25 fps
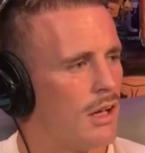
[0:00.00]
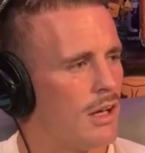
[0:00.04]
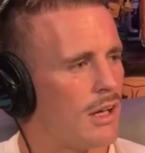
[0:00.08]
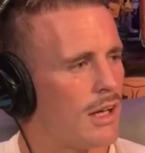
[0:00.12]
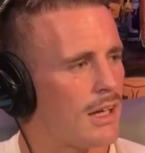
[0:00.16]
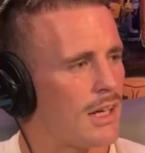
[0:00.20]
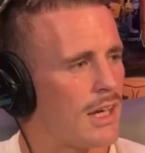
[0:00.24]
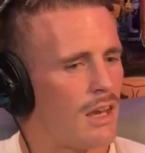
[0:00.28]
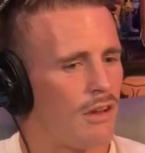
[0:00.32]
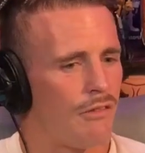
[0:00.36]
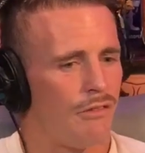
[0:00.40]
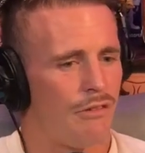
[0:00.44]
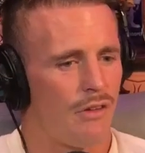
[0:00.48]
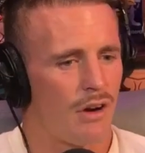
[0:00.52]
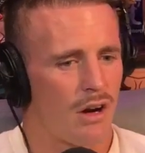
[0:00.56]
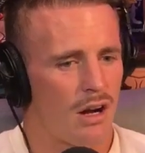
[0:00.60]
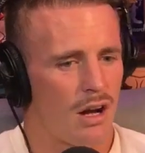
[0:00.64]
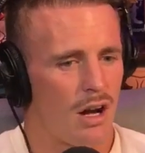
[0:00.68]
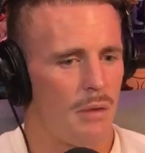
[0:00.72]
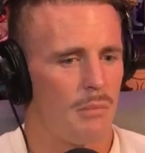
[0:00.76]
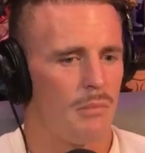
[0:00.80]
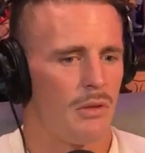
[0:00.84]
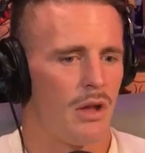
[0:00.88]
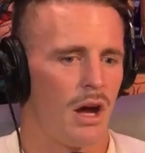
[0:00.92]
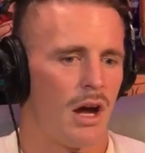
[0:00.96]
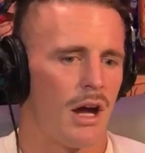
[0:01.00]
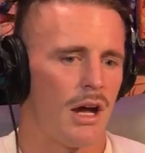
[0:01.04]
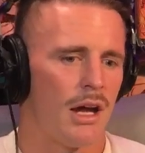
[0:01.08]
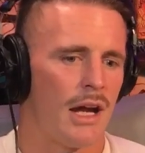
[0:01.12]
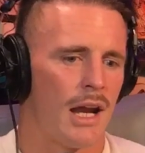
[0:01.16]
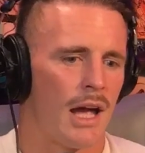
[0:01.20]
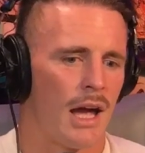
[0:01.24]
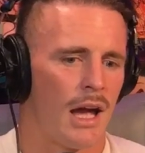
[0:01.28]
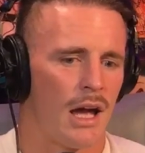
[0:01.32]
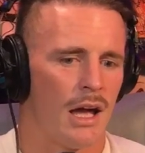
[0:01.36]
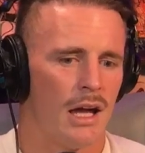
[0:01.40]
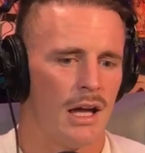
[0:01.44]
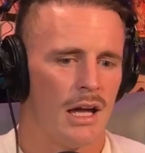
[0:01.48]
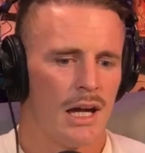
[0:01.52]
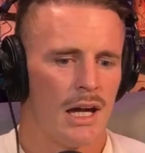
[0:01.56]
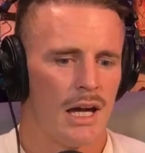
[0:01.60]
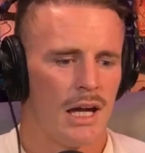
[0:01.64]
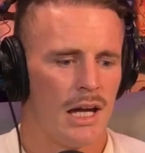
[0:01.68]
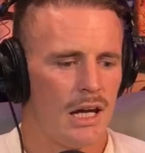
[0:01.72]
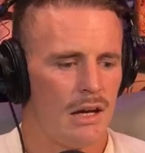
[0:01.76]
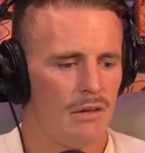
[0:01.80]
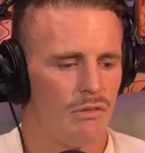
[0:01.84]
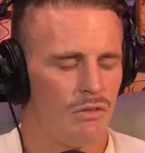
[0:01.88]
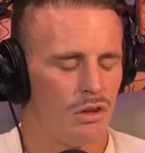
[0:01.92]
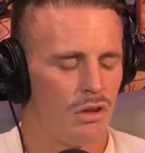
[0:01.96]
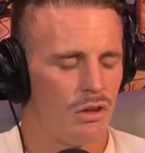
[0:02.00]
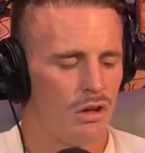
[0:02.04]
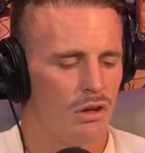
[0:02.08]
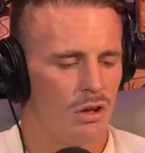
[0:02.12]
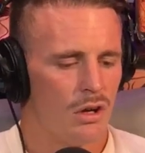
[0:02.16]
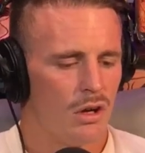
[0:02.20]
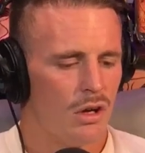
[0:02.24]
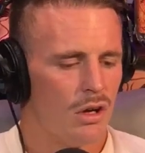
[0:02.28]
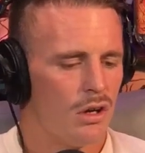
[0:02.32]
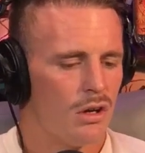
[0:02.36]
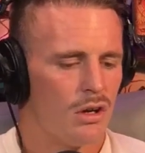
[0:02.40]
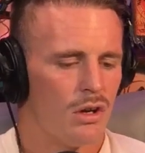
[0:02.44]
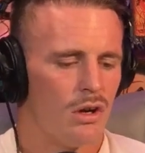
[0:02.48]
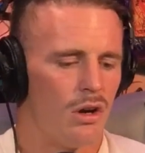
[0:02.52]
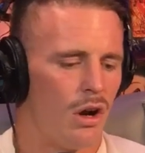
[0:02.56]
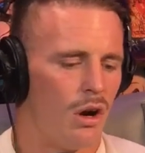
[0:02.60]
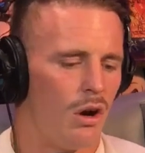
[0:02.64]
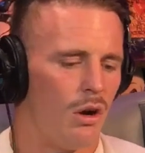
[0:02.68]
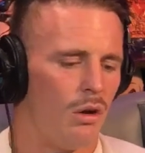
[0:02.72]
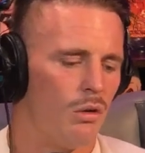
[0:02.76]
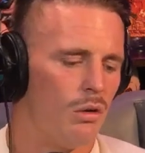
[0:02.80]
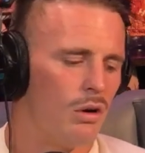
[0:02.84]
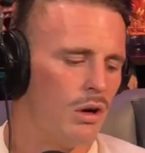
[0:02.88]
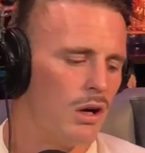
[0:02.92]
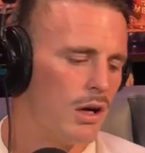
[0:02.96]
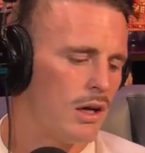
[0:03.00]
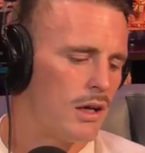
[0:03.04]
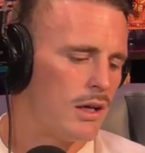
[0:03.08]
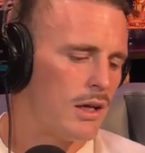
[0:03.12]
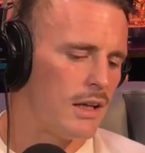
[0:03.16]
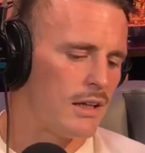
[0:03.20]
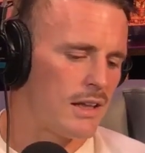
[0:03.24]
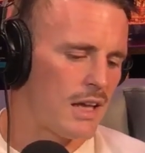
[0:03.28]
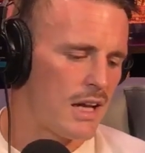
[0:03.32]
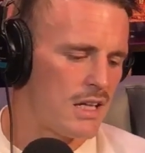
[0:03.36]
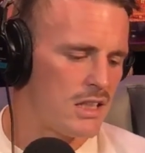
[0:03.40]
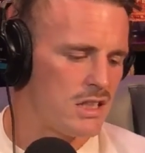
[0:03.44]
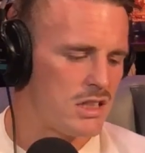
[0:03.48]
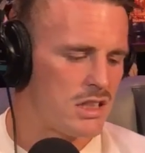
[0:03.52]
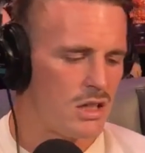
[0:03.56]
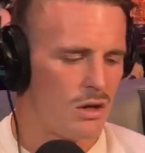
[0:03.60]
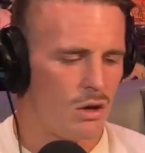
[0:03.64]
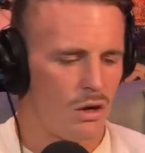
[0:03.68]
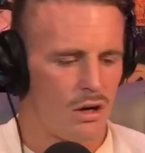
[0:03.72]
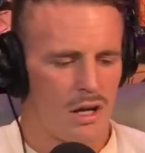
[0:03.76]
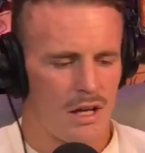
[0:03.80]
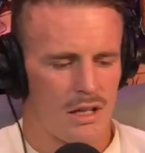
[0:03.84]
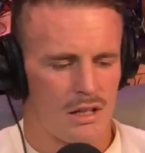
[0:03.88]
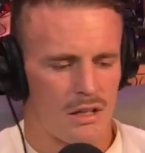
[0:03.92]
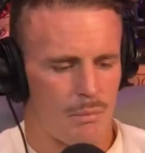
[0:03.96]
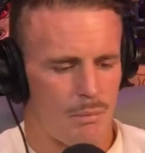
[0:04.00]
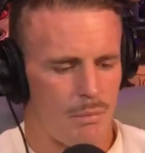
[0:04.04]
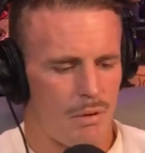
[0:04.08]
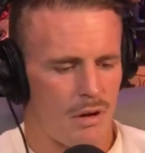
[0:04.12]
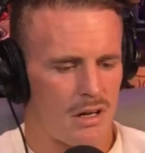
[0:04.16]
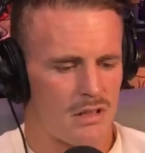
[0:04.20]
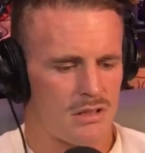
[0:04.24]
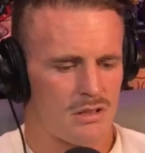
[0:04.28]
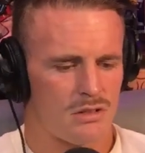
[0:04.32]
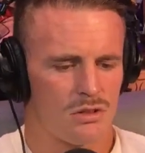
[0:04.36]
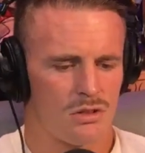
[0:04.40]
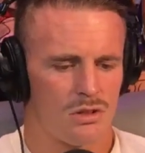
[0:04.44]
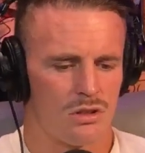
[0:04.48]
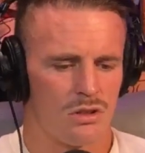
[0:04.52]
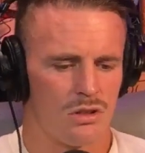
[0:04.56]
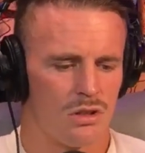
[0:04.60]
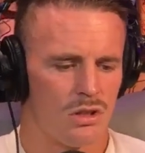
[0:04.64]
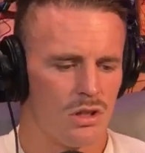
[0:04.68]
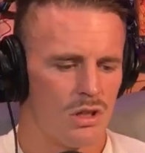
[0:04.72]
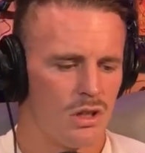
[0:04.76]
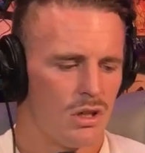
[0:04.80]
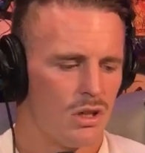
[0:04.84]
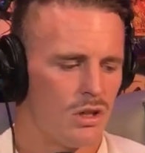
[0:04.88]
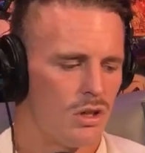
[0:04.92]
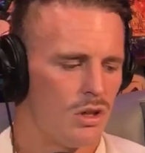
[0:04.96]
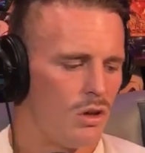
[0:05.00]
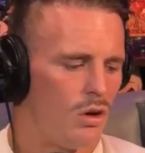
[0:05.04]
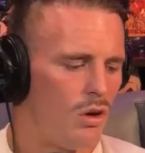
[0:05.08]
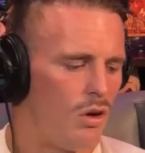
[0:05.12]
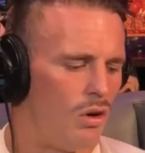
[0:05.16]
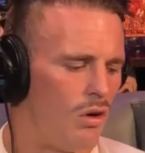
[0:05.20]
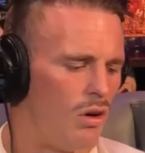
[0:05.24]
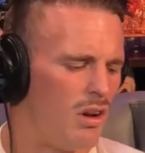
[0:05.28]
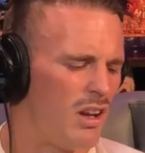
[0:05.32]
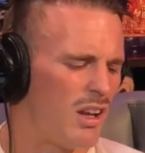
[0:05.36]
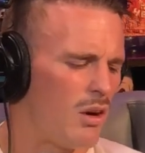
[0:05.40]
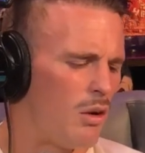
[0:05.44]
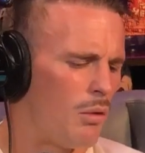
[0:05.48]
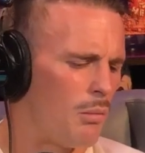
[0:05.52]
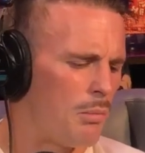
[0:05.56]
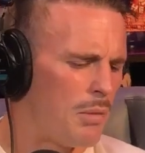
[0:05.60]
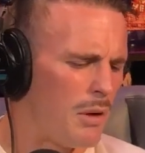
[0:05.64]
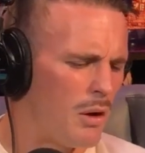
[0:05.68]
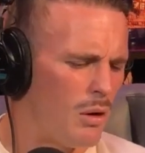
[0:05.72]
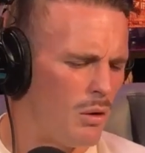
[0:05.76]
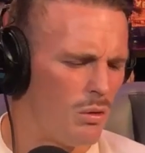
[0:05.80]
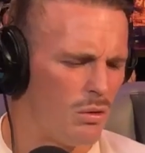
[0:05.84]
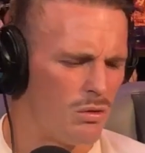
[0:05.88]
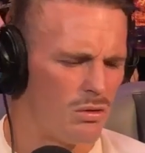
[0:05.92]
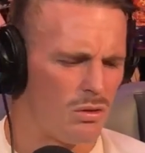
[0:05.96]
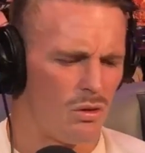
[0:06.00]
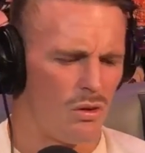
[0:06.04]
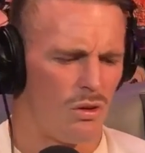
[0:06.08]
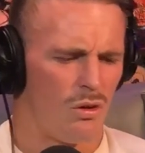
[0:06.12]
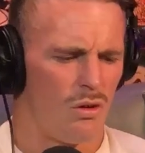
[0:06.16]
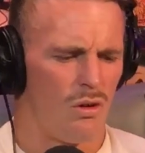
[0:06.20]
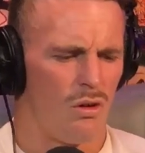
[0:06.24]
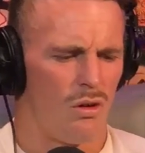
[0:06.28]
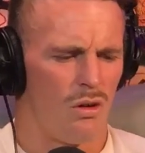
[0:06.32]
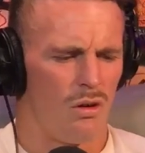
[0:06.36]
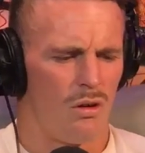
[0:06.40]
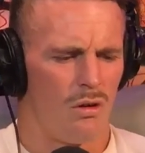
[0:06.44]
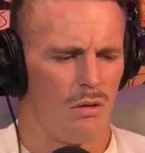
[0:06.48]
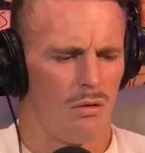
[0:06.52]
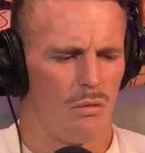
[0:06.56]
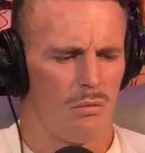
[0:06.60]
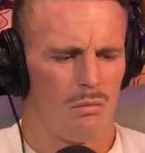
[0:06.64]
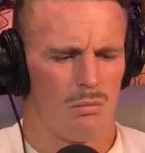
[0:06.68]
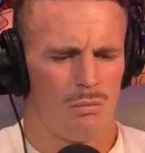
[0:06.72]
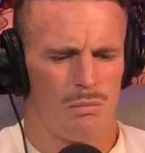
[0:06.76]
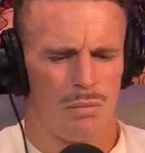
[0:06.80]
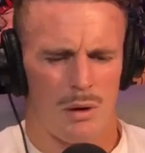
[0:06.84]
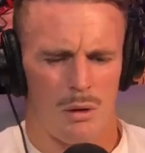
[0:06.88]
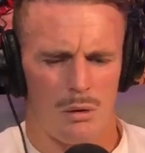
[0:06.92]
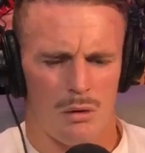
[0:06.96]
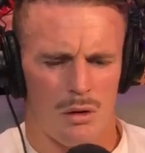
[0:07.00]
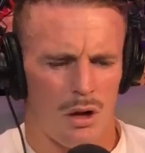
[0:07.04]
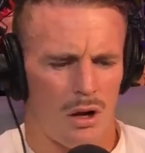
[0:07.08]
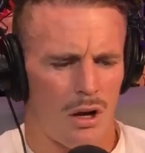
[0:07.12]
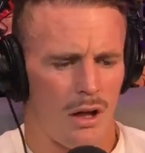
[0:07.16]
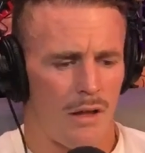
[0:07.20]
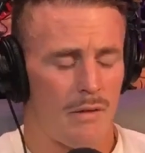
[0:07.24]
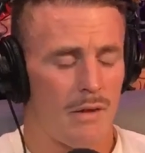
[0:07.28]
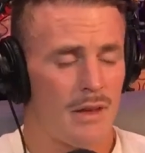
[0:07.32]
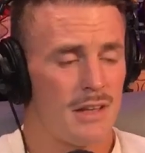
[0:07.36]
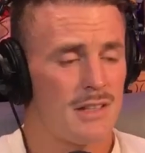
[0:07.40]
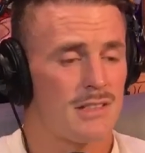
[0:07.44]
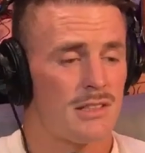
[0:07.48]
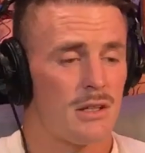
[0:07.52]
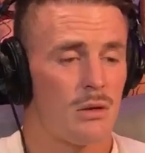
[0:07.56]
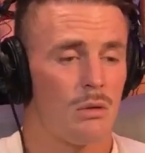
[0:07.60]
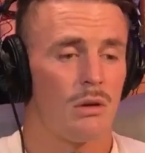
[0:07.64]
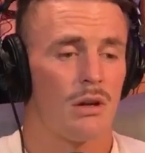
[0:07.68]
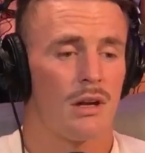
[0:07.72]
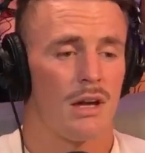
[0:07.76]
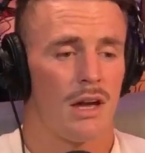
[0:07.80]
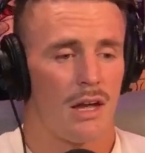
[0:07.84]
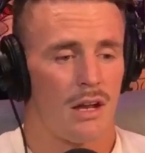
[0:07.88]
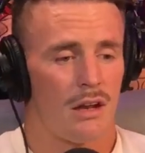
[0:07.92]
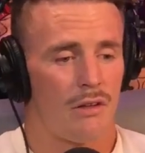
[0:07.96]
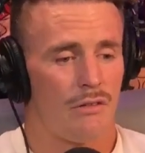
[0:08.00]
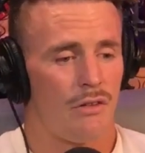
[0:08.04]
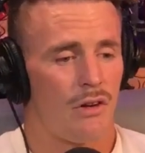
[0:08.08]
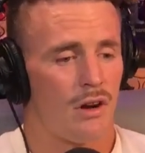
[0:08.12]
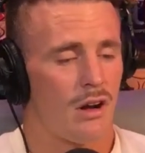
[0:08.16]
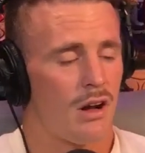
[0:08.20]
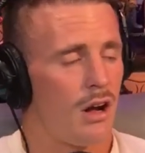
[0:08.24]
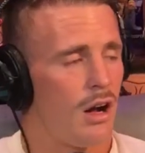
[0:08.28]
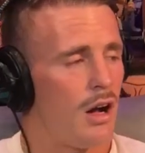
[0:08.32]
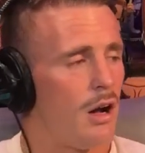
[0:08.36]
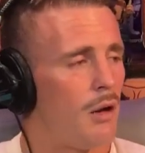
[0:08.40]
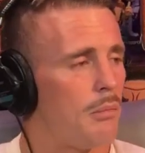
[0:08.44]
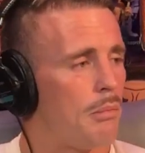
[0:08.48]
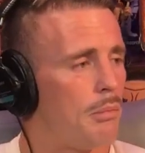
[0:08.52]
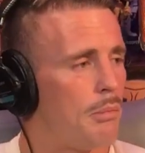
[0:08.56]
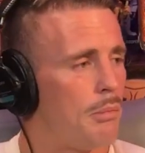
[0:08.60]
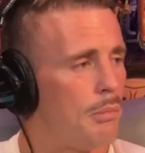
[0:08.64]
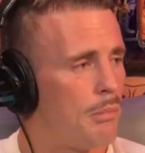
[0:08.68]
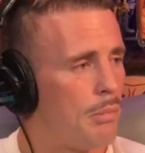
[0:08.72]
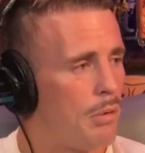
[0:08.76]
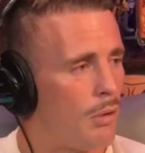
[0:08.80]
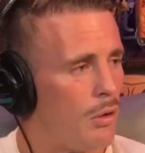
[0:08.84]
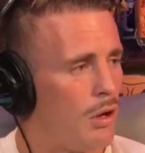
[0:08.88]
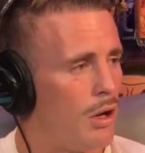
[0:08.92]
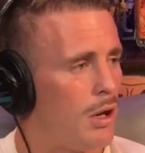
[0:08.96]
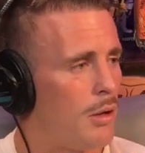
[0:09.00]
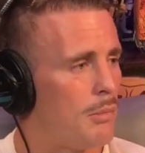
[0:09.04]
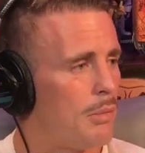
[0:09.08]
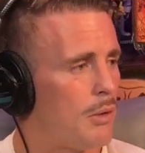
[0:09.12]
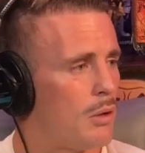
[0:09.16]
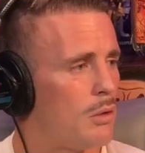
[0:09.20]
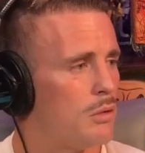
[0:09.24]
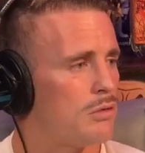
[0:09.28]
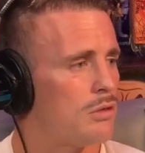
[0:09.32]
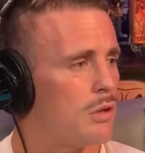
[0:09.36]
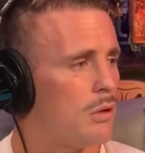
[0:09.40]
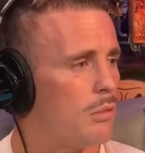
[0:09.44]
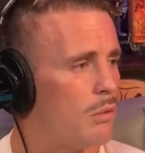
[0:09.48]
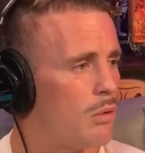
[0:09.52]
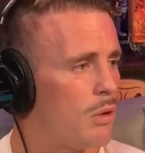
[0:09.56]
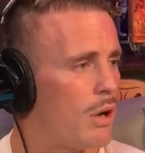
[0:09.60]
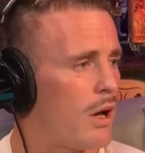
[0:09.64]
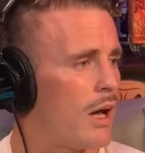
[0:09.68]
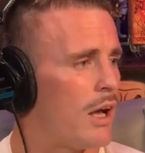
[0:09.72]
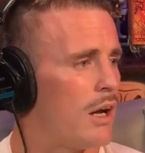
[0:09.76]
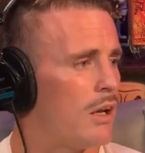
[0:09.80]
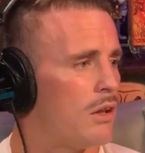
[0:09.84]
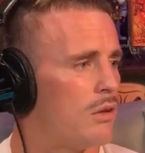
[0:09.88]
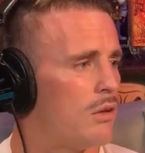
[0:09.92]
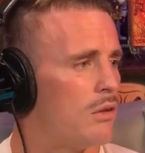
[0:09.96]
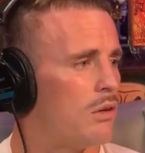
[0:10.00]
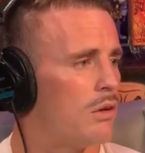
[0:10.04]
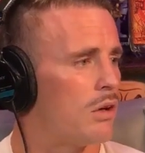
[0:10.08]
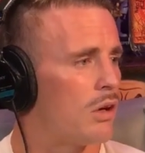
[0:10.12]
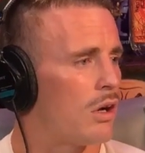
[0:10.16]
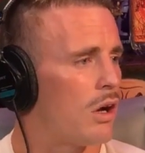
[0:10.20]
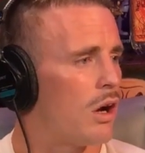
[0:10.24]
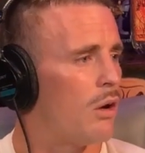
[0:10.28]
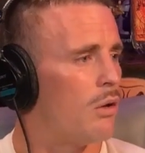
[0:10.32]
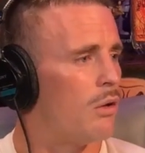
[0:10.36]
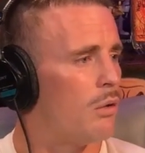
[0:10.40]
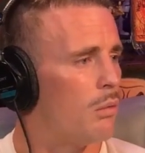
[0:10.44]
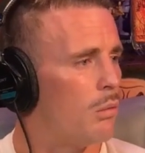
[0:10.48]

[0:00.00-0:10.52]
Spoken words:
They get the fuck up knowing that even though they're day shit or they're depressed or they got bills or people don't like them, they still get the fuck up, put their boots on, walk out the door and go to